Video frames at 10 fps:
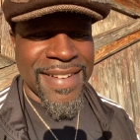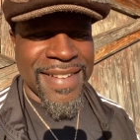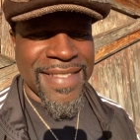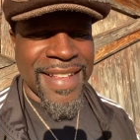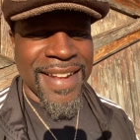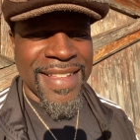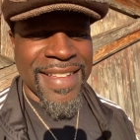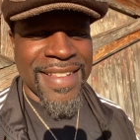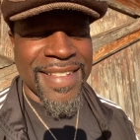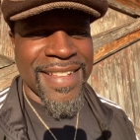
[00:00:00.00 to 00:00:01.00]
Say that
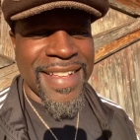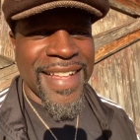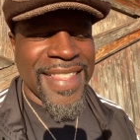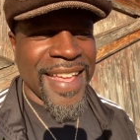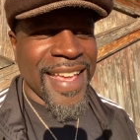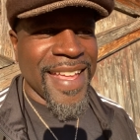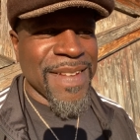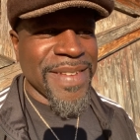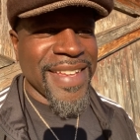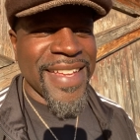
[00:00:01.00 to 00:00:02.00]
again. The
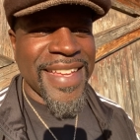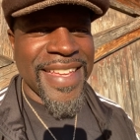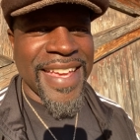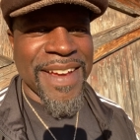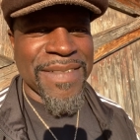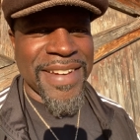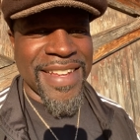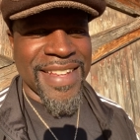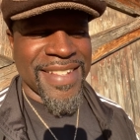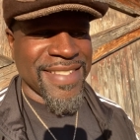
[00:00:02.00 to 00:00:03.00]
enemy can't
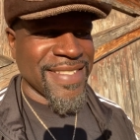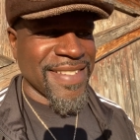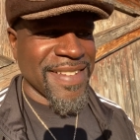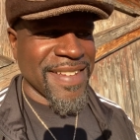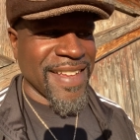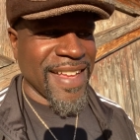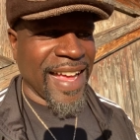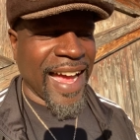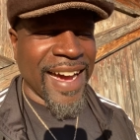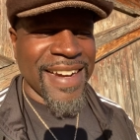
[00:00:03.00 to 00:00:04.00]
read.
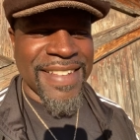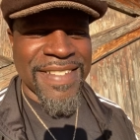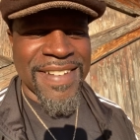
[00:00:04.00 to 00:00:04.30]
How do you